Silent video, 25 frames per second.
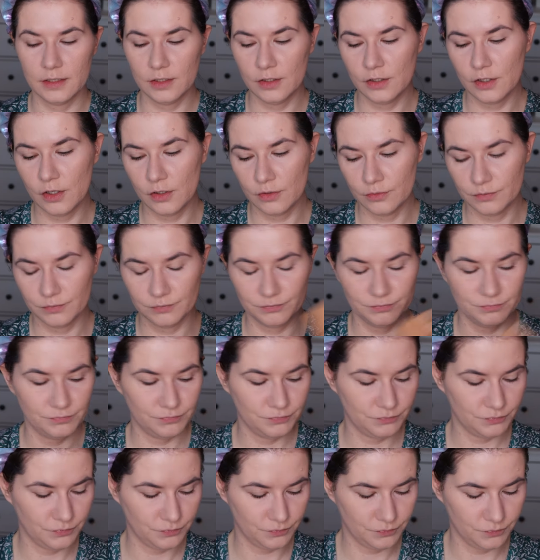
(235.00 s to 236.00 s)
you know,
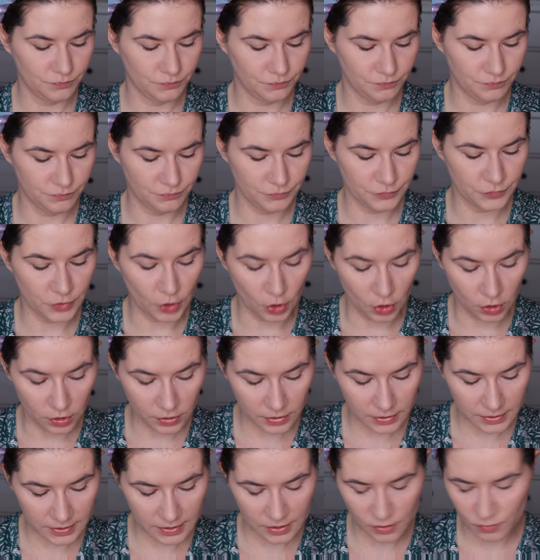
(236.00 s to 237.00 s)

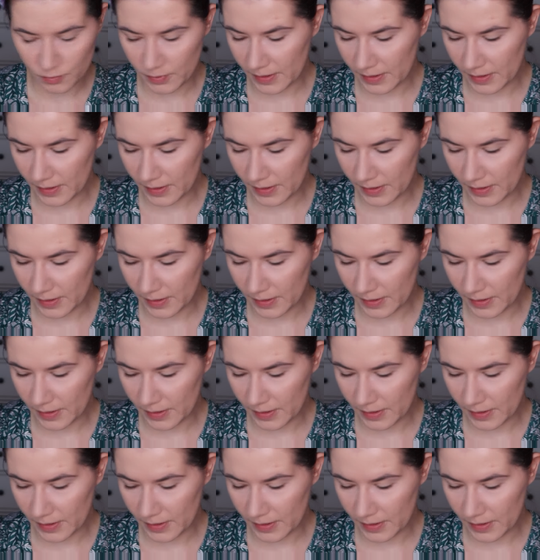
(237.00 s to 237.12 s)
dark,